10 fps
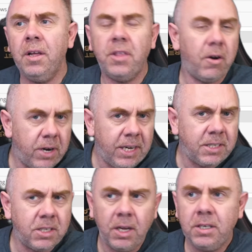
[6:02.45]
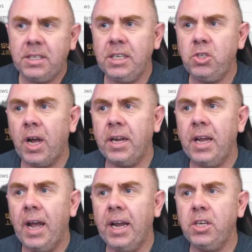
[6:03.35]
There is
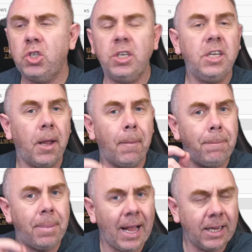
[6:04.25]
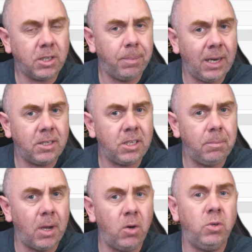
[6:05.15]
DJI HD compatibility
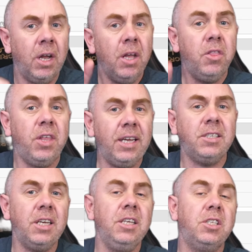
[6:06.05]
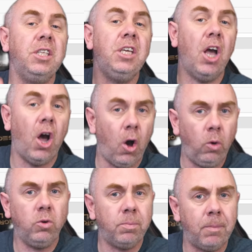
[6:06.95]
mode. This is the
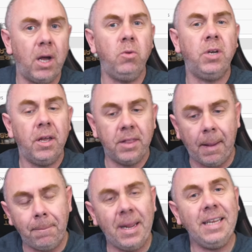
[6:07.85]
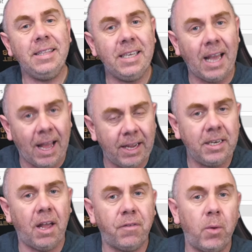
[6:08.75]
old mode that made the
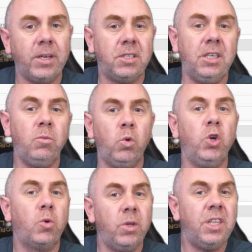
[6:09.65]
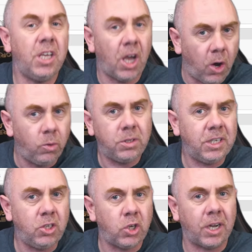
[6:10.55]
iNav OSD work with the old
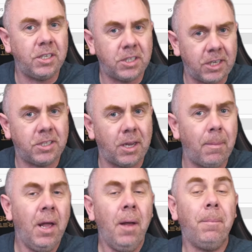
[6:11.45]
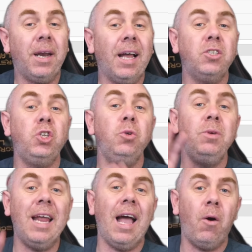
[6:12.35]
DJI system. But as you
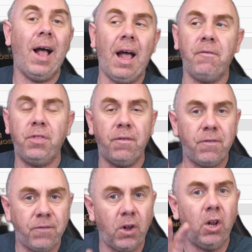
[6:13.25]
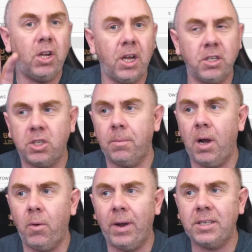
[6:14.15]
now have the full custom
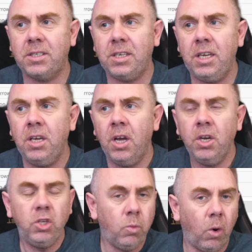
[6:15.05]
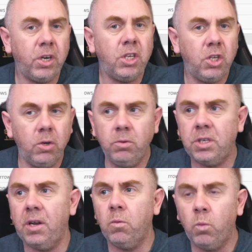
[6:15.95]
OSD, you want to use
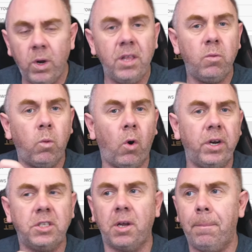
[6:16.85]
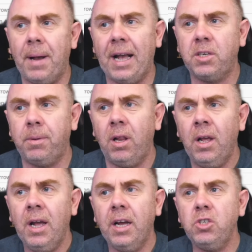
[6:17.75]
it with what is compatible
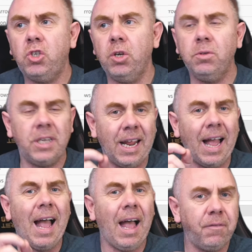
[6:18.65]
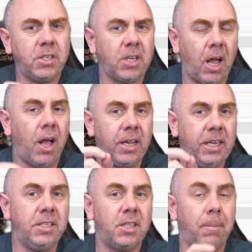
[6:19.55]
and choosing Avatar
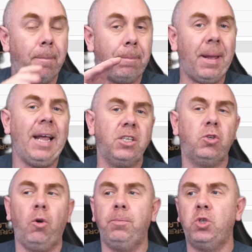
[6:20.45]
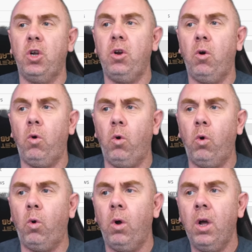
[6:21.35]
is the best option
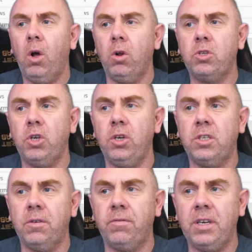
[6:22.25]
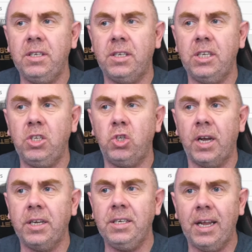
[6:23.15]
or alternatively
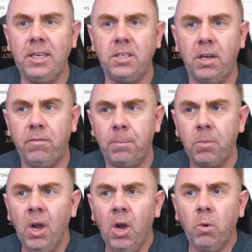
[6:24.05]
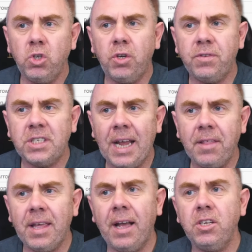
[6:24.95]
DJI Native. Once you've
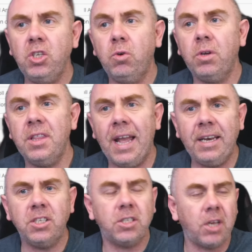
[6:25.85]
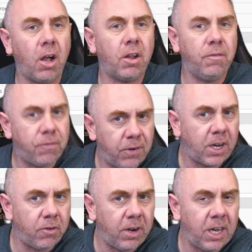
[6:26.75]
set that, you can then start
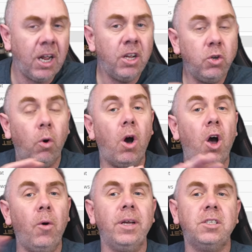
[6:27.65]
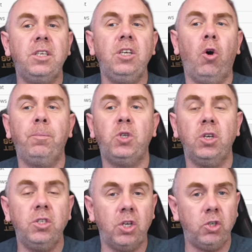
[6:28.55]
configuring your OSD
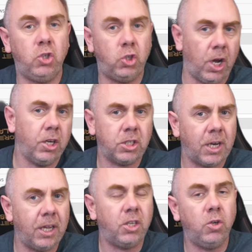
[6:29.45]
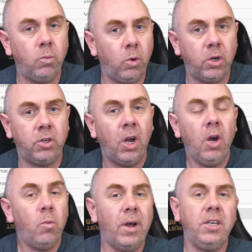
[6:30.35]
options just like you would
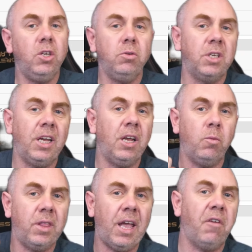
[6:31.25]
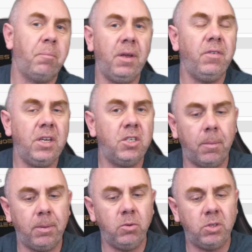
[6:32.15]
when using it with FPV
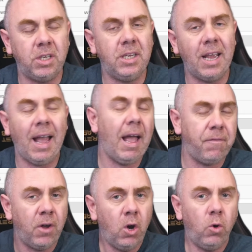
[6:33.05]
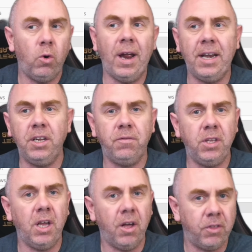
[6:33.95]
W T F or any of
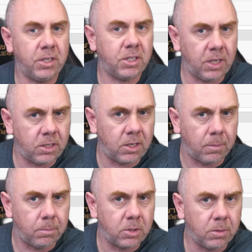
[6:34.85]
the other systems.